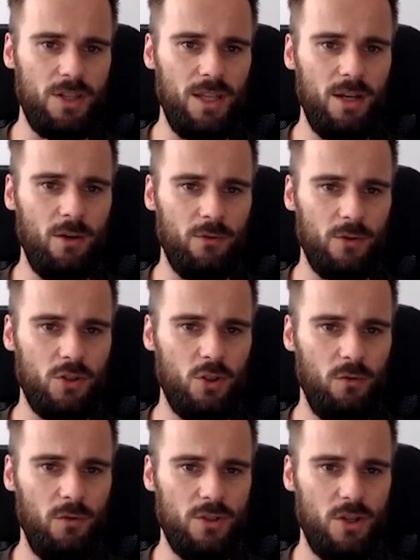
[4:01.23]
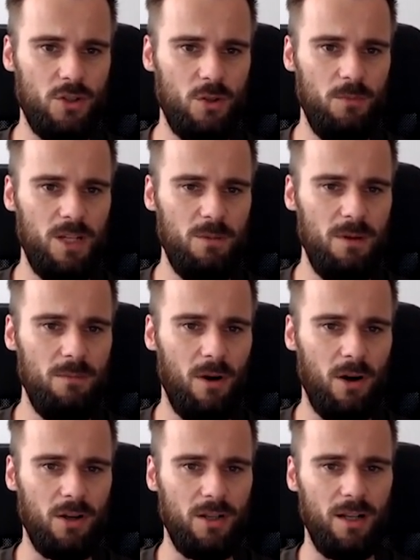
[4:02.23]
They offer services to B2B
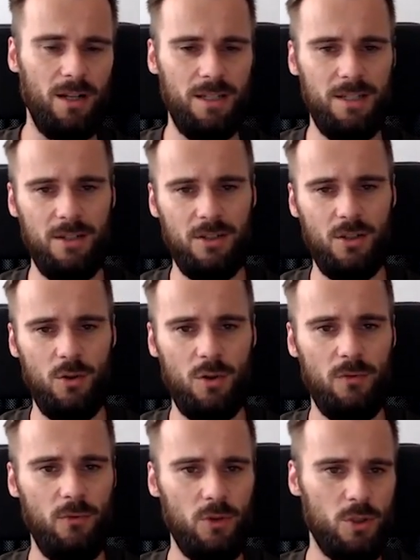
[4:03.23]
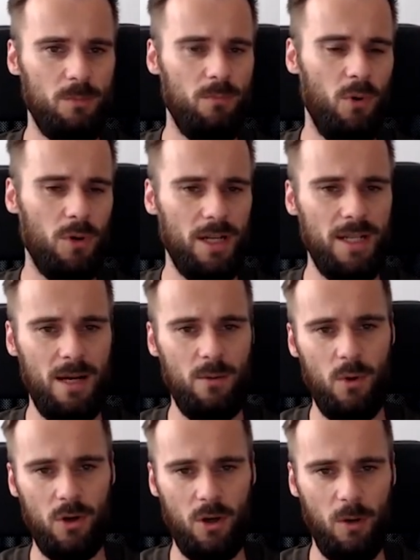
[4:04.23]
marketing leaders looking for support and
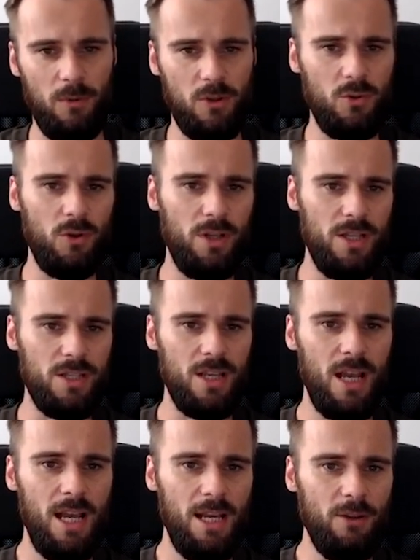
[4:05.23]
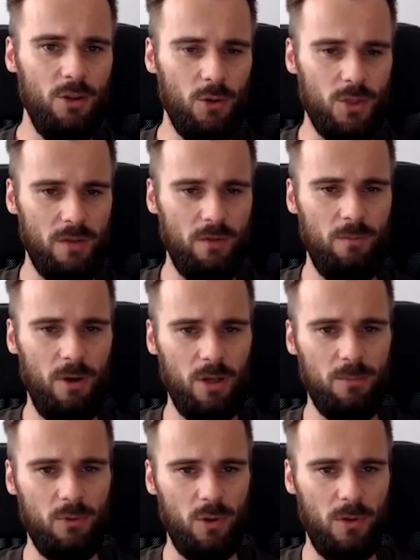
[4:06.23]
networking opportunities. They also have a partner
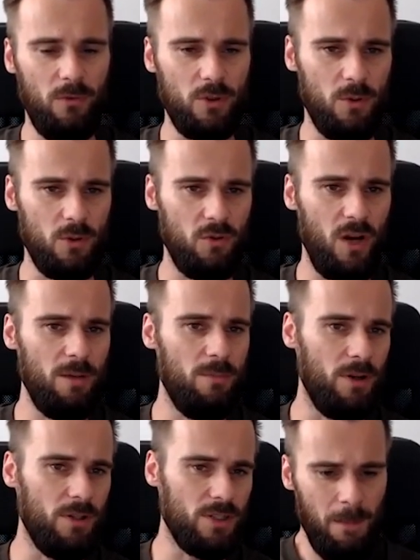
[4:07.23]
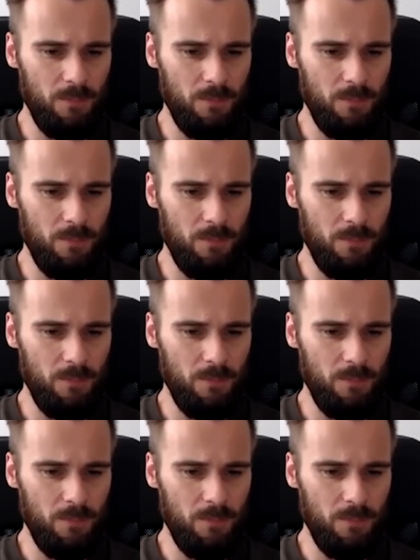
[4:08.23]
program for subscribers.